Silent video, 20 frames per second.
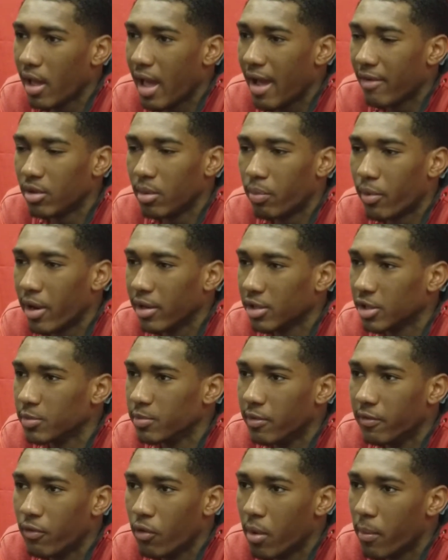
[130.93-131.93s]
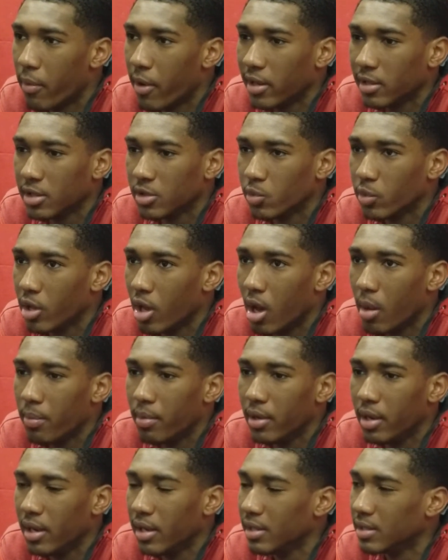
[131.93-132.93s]
After practice, before practice, we all
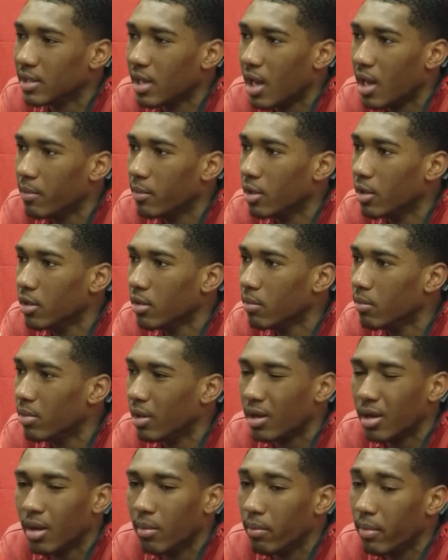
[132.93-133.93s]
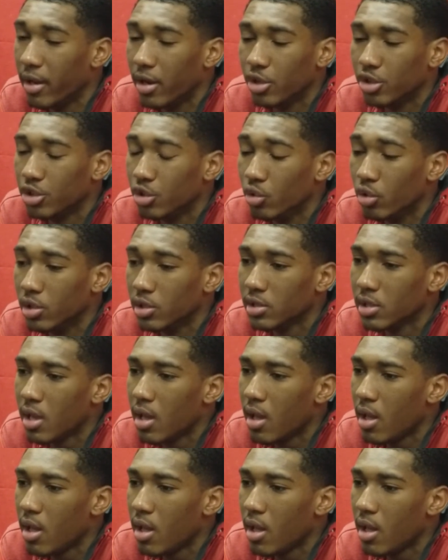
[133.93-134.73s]
put in the time to become better shooters.